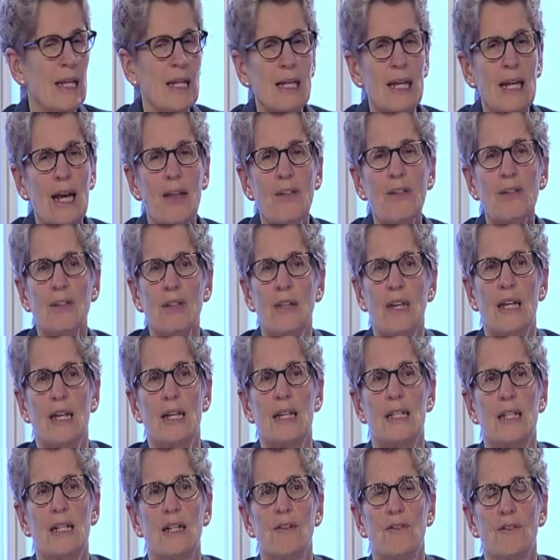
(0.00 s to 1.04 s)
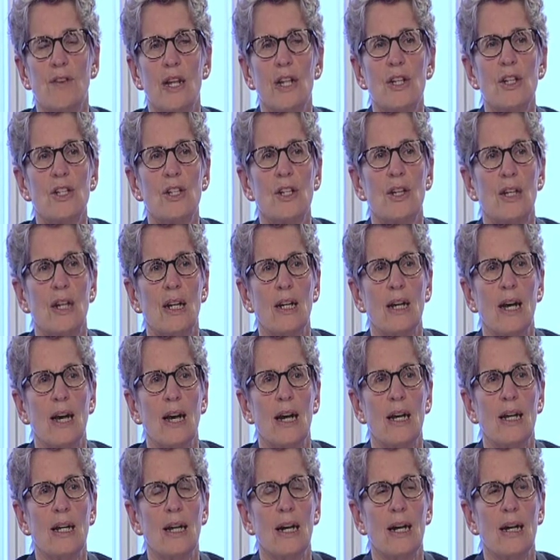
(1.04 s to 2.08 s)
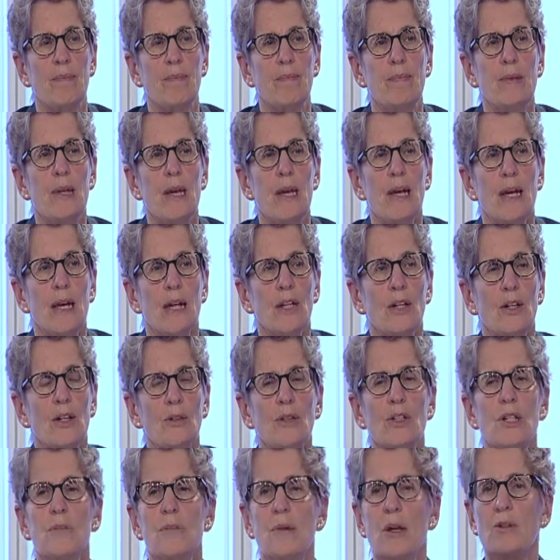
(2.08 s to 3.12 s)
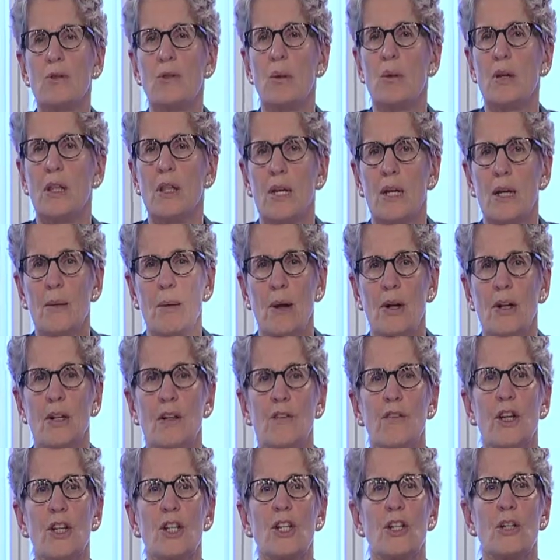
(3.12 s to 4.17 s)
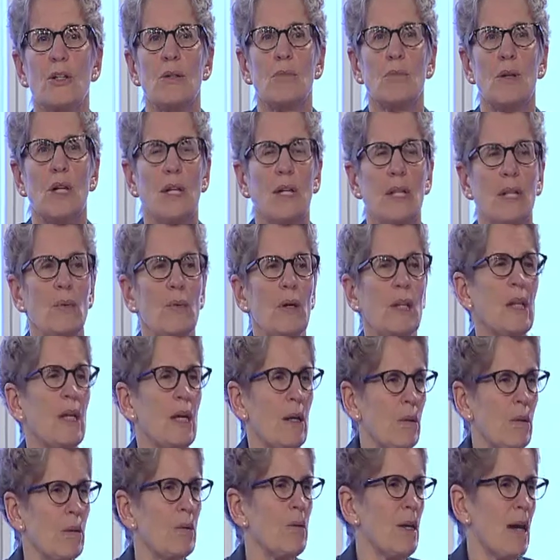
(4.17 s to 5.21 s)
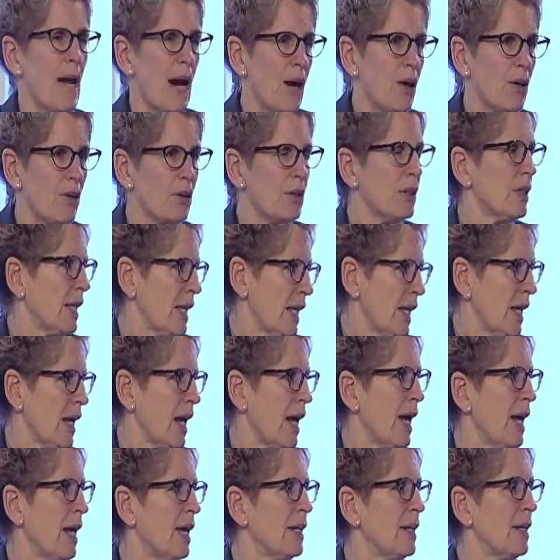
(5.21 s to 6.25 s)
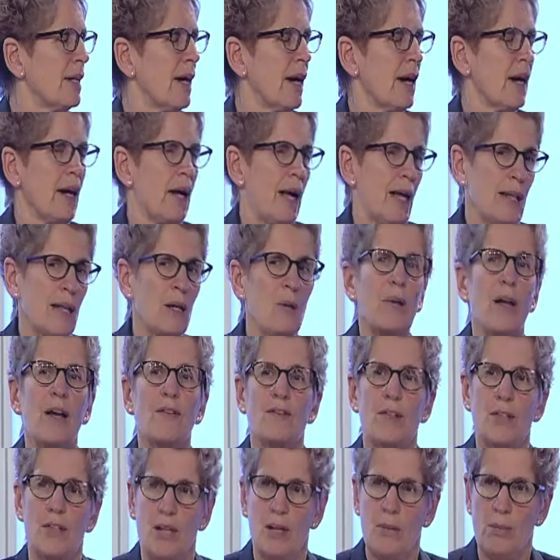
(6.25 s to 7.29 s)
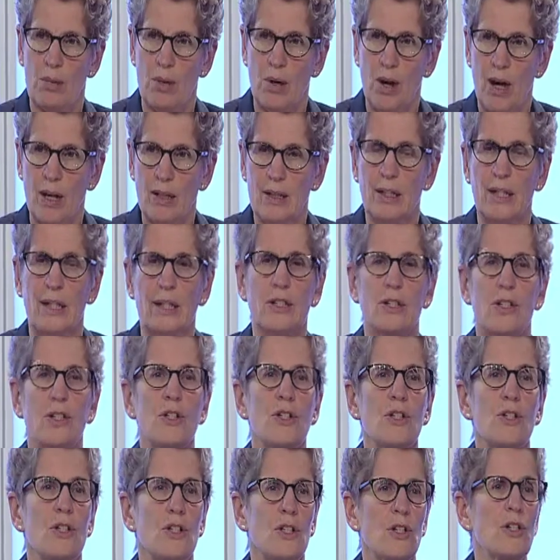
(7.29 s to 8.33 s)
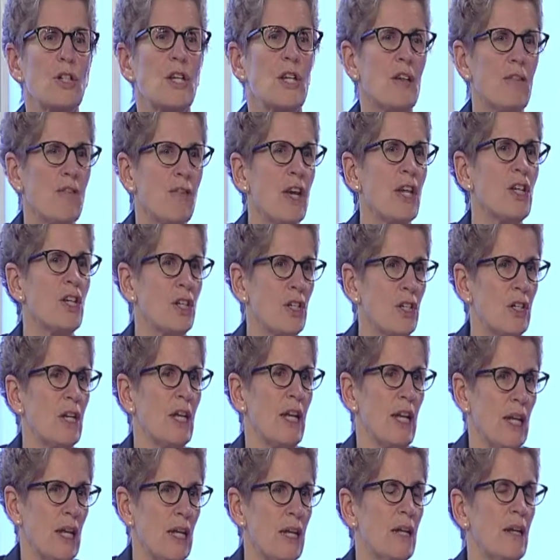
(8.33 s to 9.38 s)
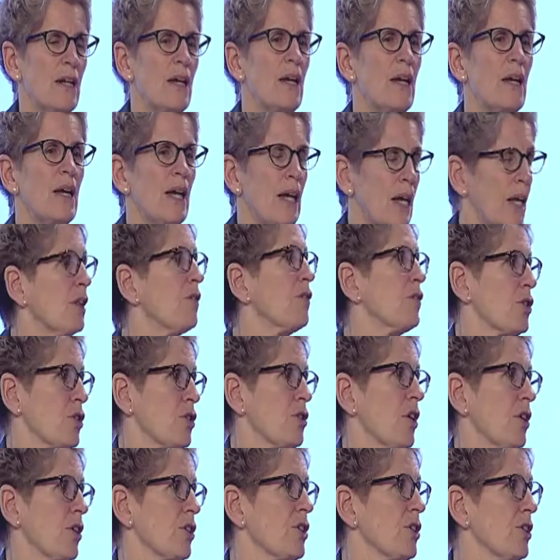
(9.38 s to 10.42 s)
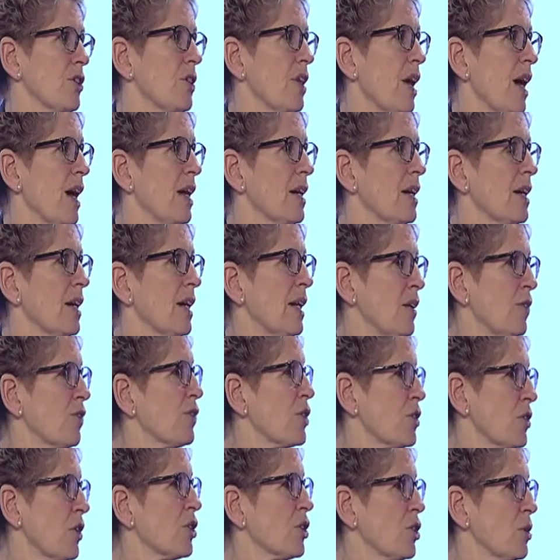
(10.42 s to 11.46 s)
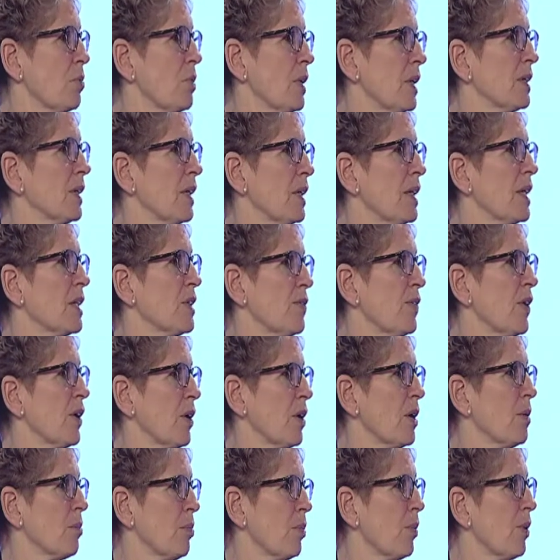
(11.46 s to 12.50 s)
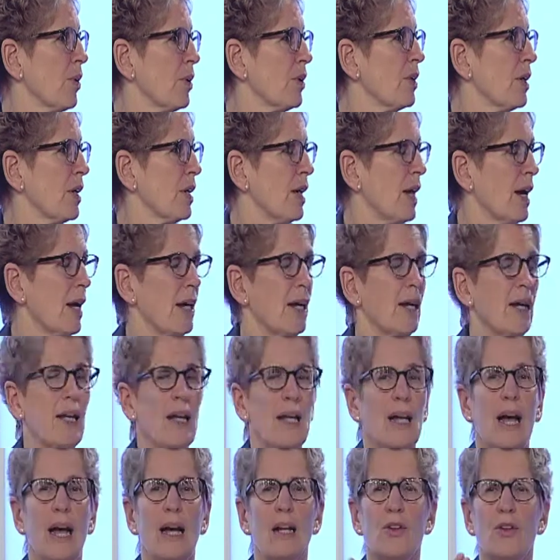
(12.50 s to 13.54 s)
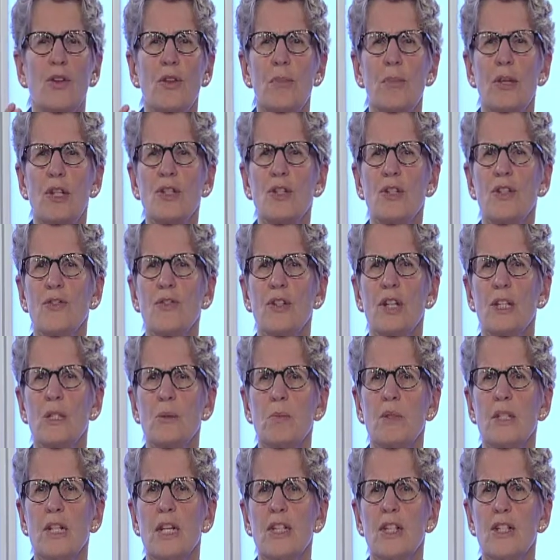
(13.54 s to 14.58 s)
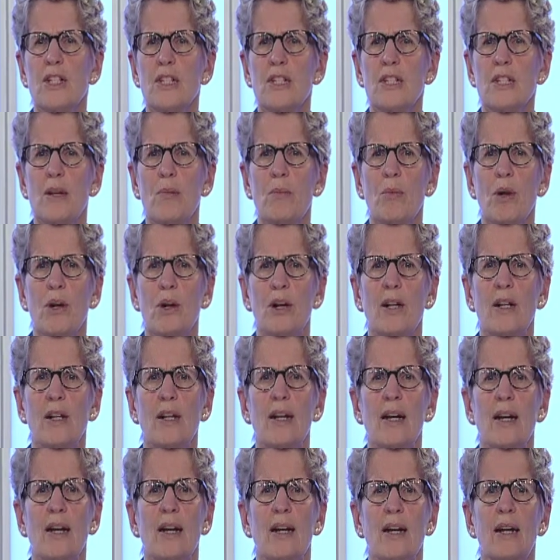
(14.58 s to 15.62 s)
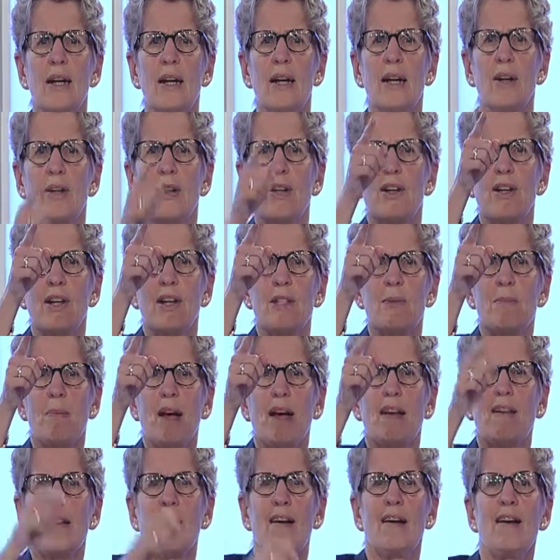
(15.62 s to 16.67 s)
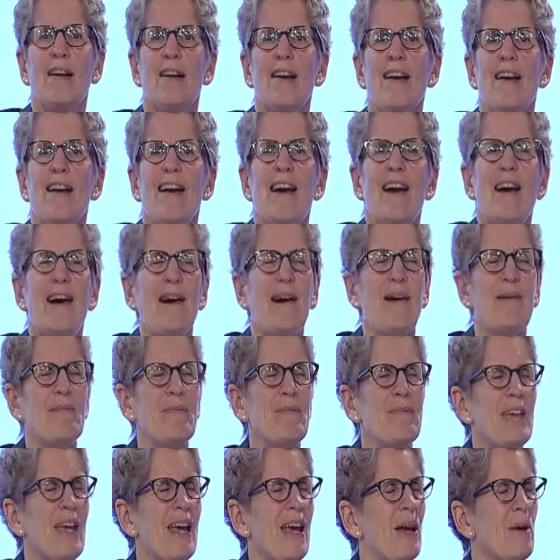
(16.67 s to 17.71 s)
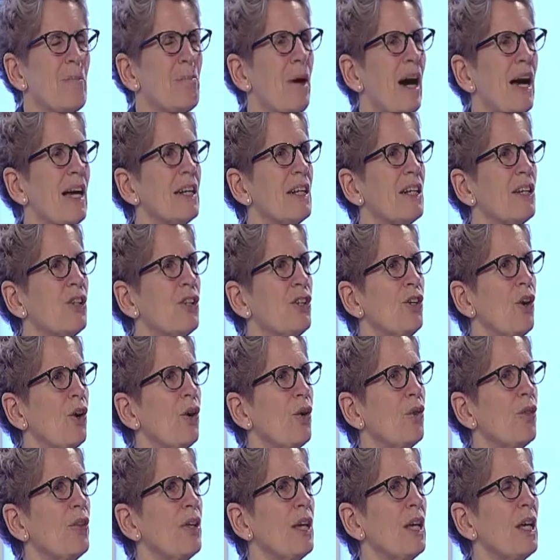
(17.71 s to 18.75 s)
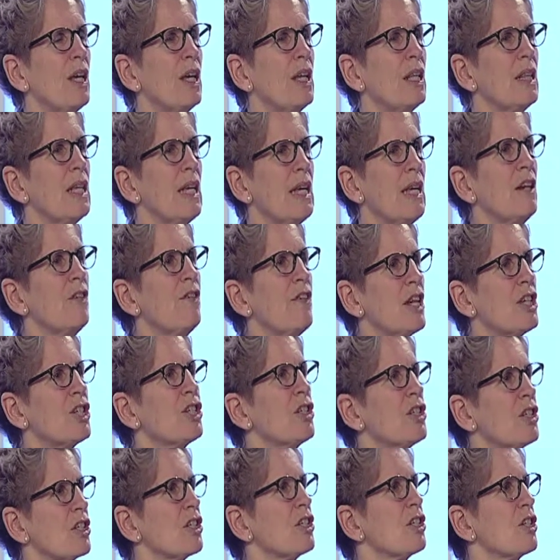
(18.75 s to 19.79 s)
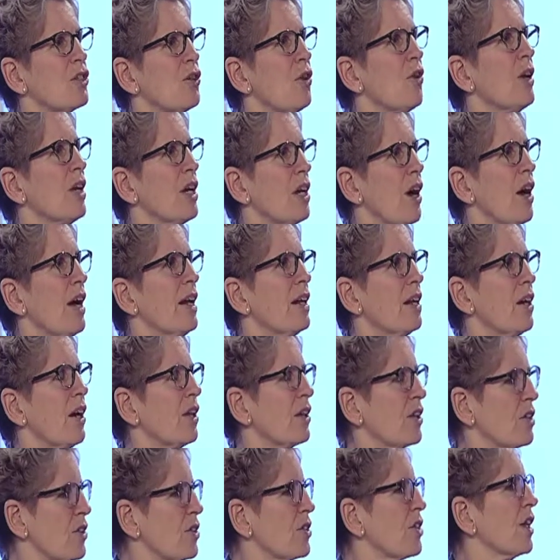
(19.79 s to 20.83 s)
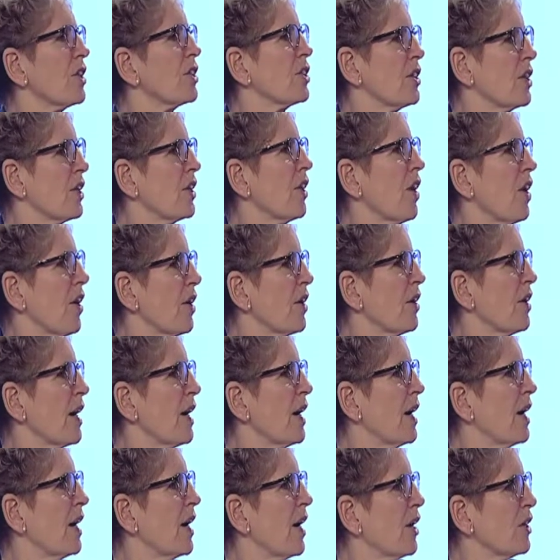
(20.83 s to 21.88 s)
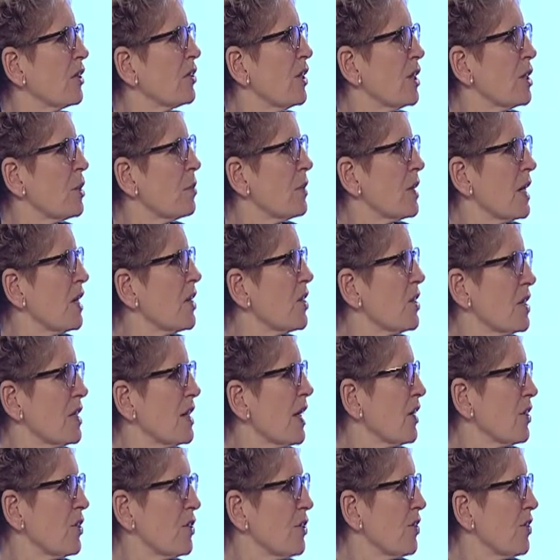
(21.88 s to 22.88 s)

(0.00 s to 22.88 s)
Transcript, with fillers: the other thing is innovation, and I, um, you know, sometimes when we think about innovation, we, we think narrowly, and uh, I think we have to think broadly. So there's, there's innovation in infrastructure, that infrastructure building that's very important, and I, I know the Minister of Transportation is somewhere, and uh, there he is back there. Um, but you know, the, the innovation that's going on in our construction and our, uh, our transportation sector